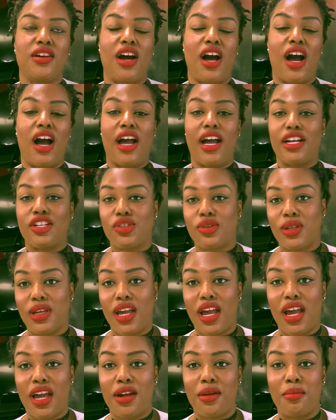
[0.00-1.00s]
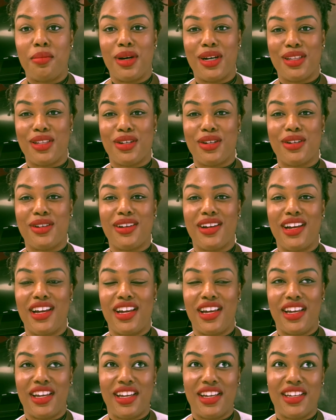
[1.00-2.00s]
I actually had a mother,
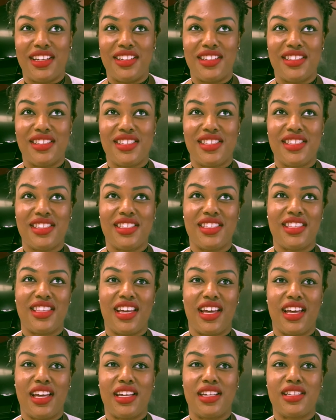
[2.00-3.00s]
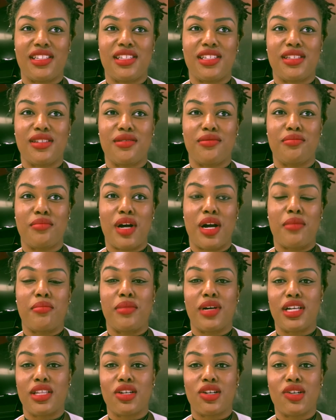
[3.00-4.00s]
and that my
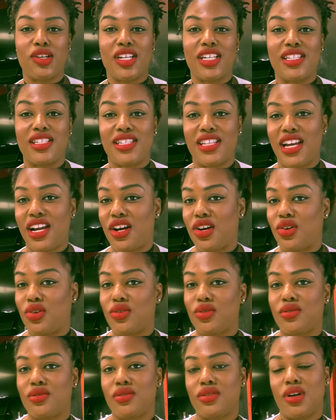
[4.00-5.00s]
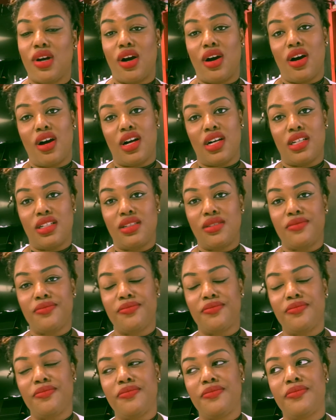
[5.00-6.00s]
mother is now gone.
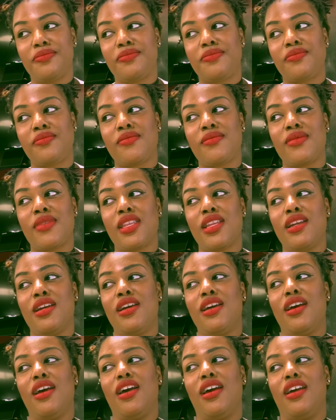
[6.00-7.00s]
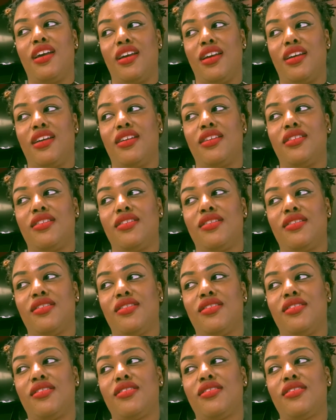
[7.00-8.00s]
And